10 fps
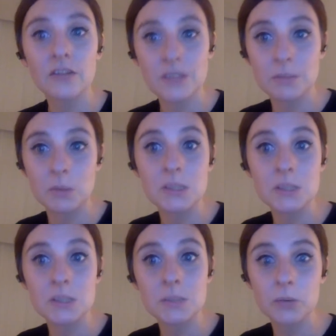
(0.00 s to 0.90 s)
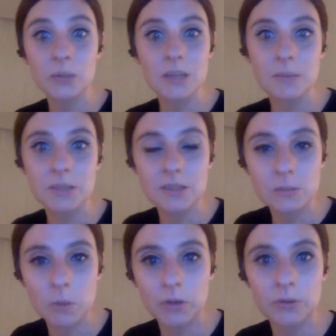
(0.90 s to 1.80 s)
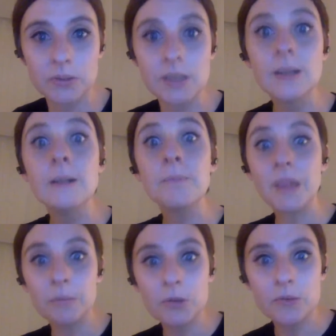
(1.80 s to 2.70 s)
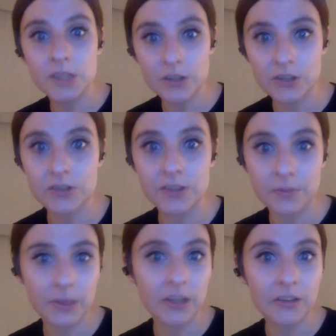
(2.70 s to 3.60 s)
They've been smarter with their business models than musicians have been.